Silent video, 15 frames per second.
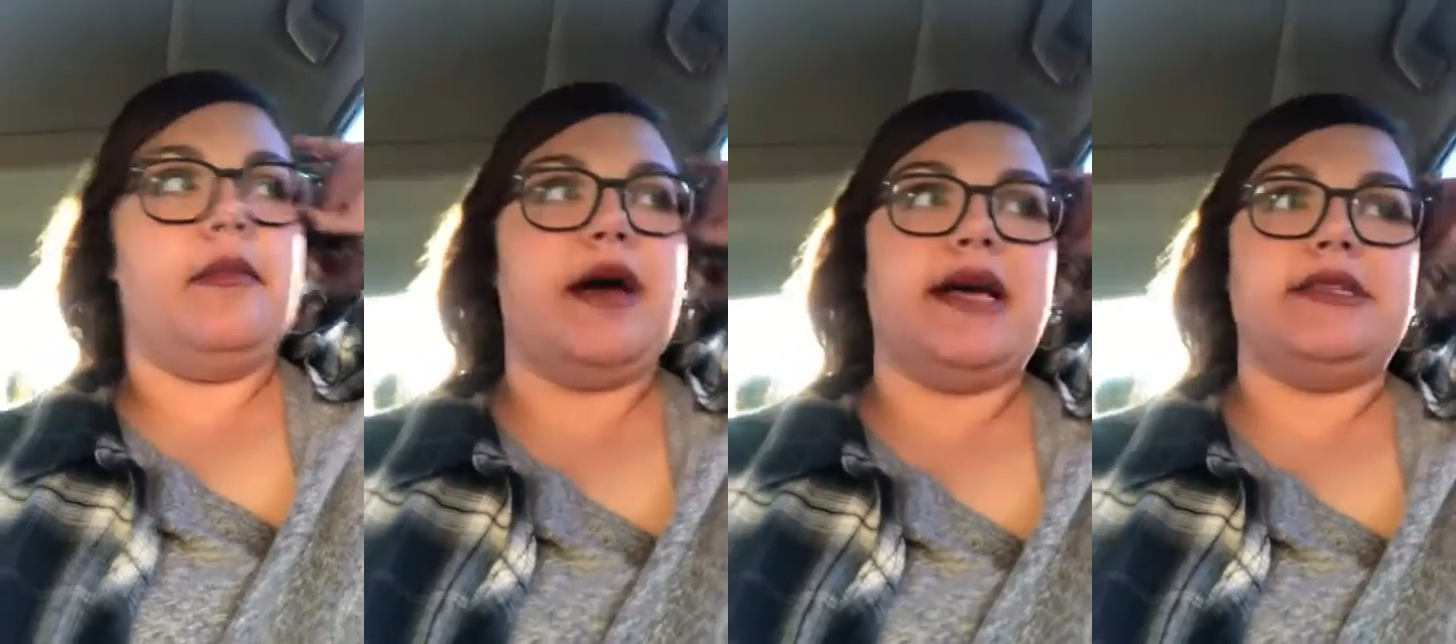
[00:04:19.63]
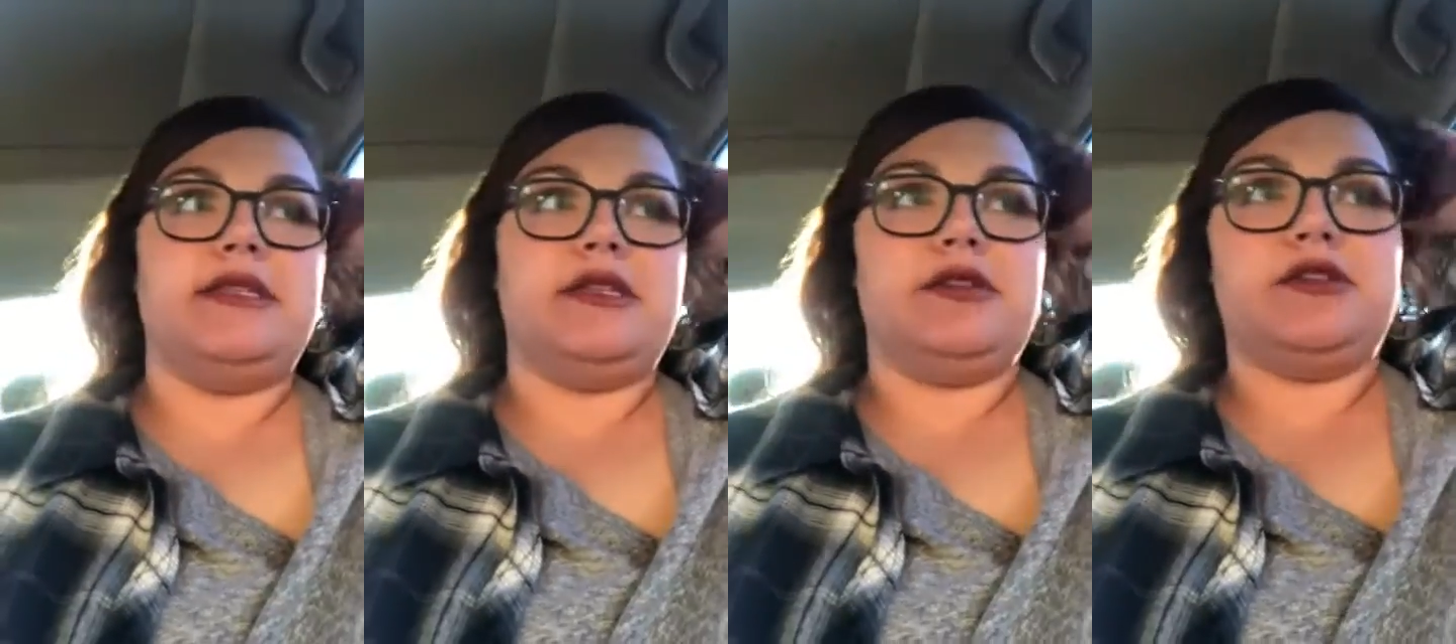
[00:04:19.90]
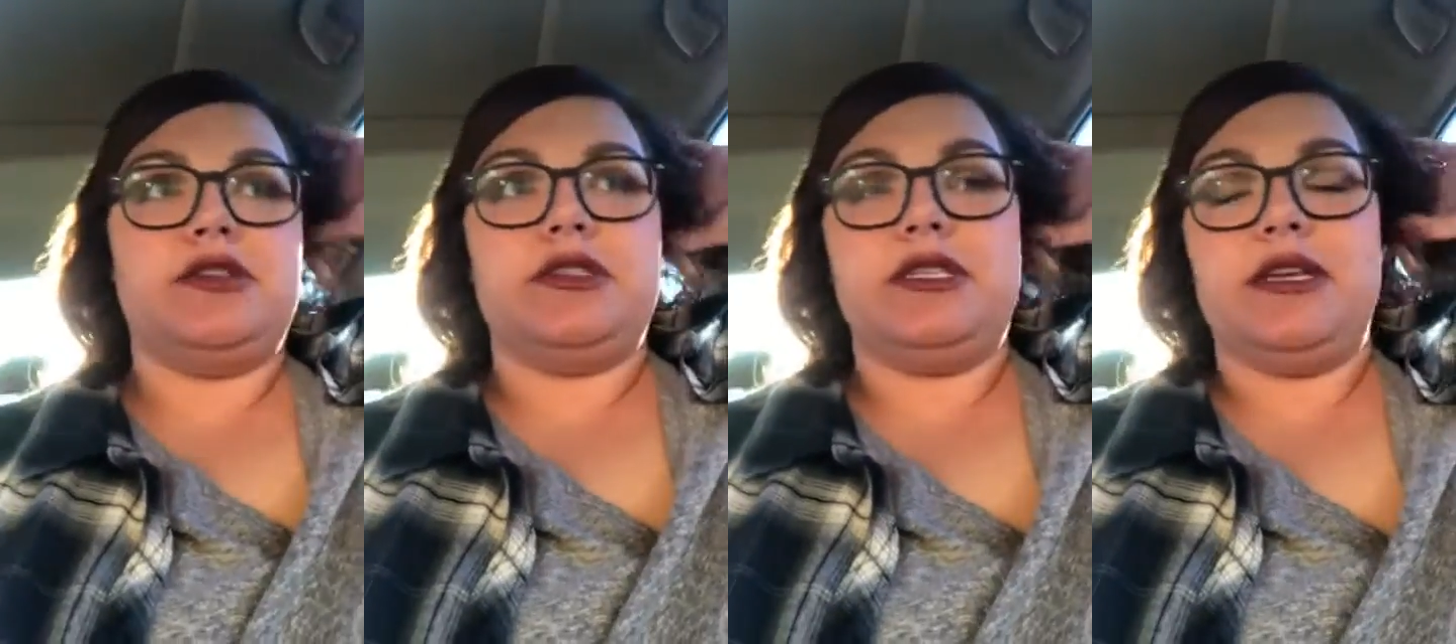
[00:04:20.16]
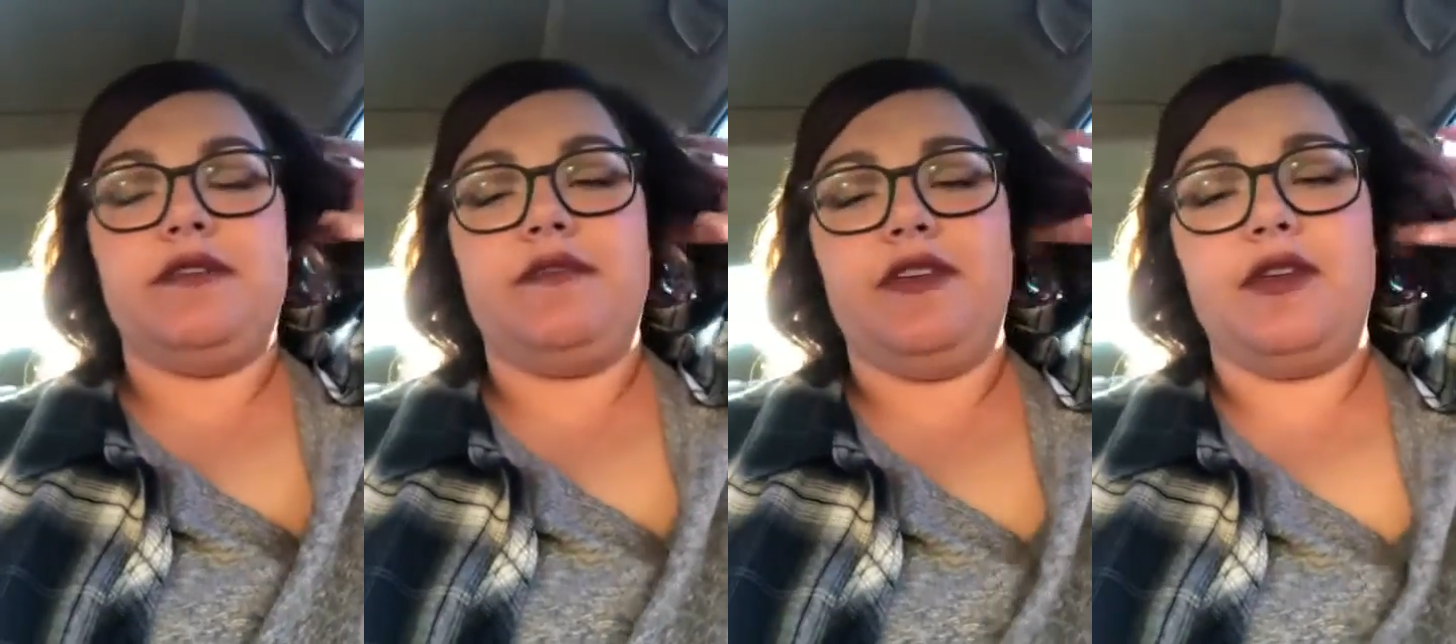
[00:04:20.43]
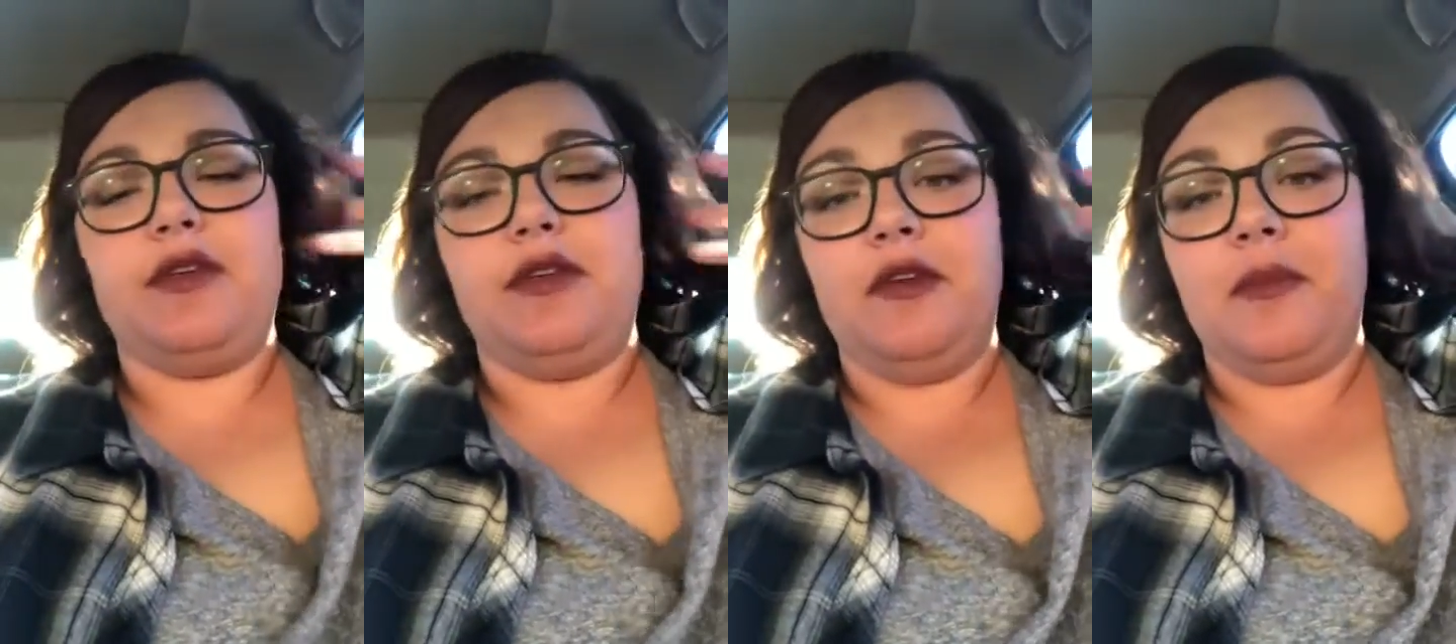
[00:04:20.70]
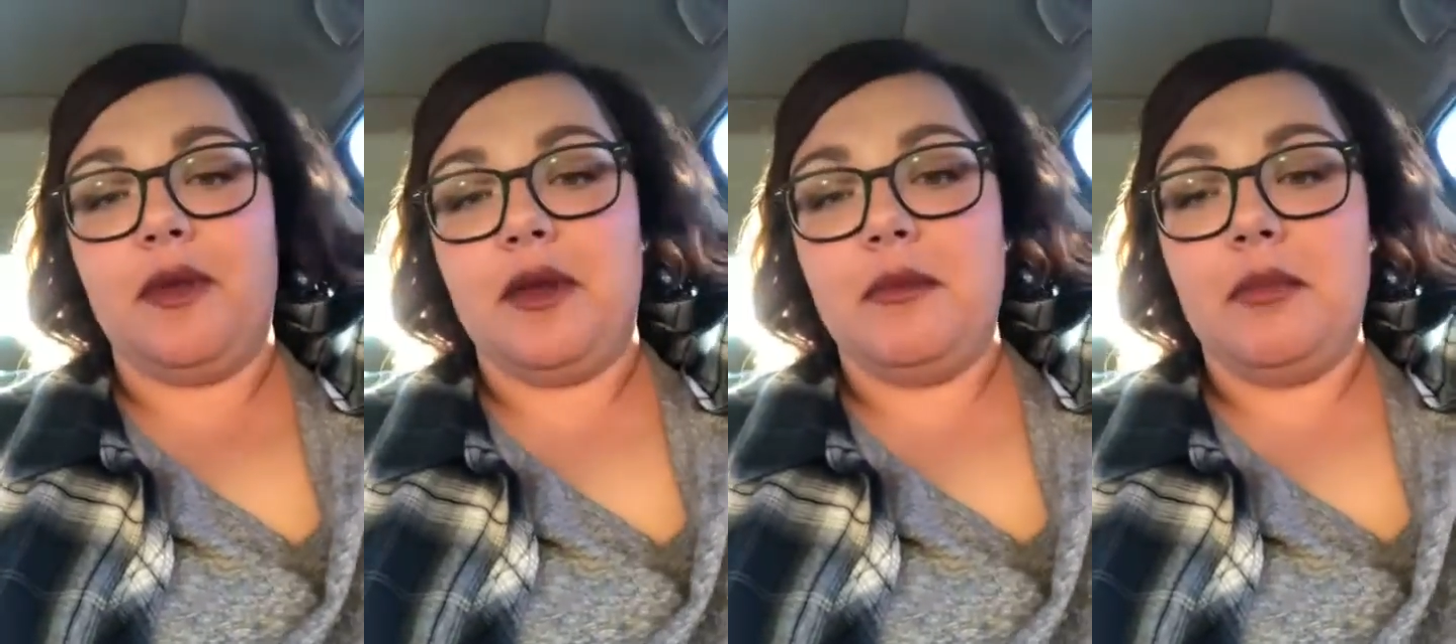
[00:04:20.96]
I still just didn't feel
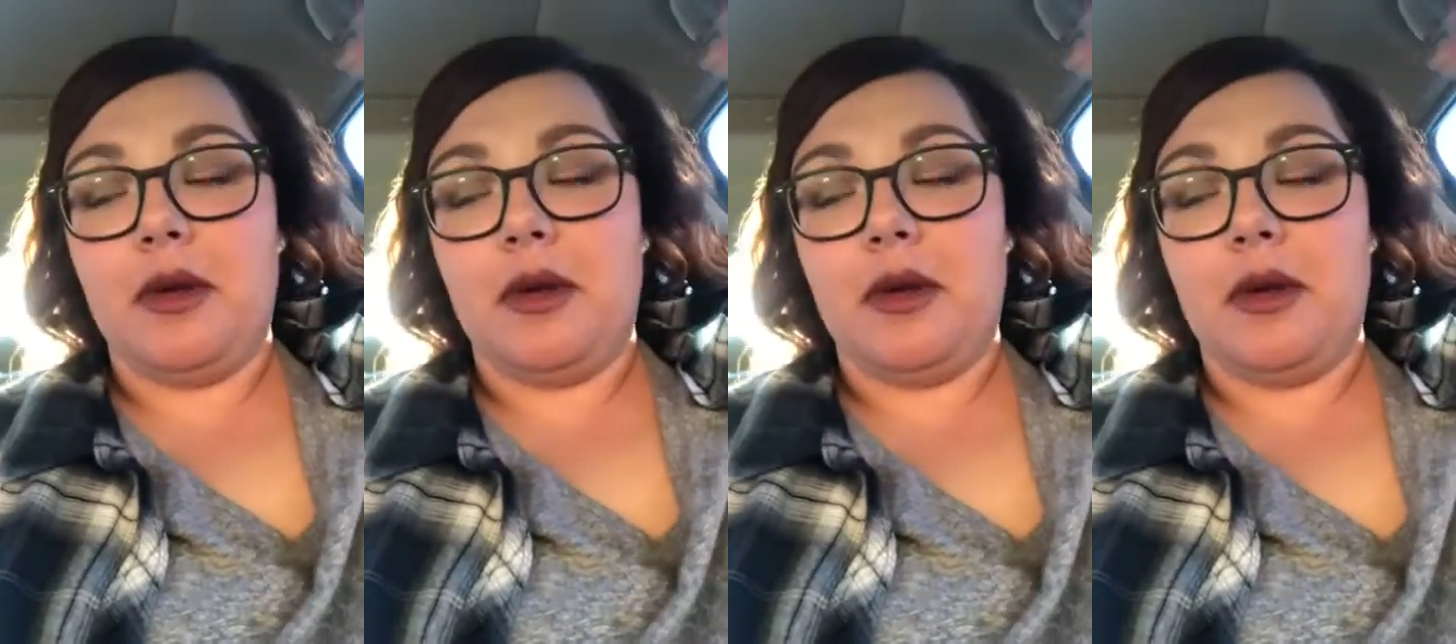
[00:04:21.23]
human.